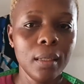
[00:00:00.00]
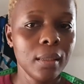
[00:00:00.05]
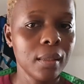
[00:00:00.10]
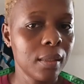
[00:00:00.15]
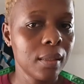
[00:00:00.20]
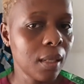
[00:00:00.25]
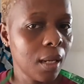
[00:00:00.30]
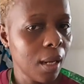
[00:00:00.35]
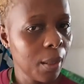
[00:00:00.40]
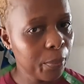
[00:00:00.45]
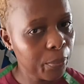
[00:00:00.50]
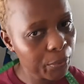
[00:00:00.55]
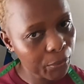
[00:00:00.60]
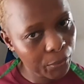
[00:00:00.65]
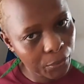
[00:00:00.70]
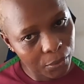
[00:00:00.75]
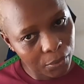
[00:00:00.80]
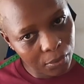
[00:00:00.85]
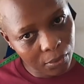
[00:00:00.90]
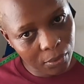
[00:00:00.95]
Tape
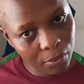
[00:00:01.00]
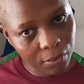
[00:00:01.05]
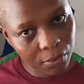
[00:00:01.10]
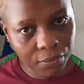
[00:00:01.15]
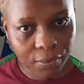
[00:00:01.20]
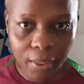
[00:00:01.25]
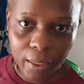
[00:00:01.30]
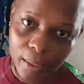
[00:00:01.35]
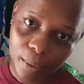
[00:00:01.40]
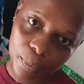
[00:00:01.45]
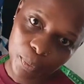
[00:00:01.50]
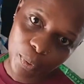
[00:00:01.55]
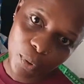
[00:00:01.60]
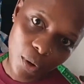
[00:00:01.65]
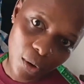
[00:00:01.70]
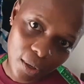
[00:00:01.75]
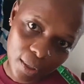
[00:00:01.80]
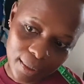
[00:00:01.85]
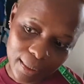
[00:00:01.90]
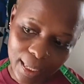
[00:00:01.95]
rule, very
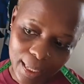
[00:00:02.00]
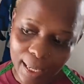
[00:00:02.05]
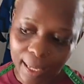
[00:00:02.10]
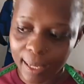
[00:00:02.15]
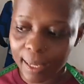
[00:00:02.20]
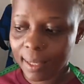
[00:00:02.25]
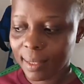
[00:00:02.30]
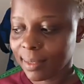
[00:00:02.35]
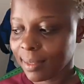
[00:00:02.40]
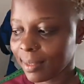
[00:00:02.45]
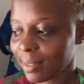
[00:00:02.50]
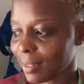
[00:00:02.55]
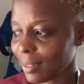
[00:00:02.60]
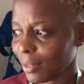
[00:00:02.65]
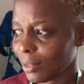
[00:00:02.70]
important.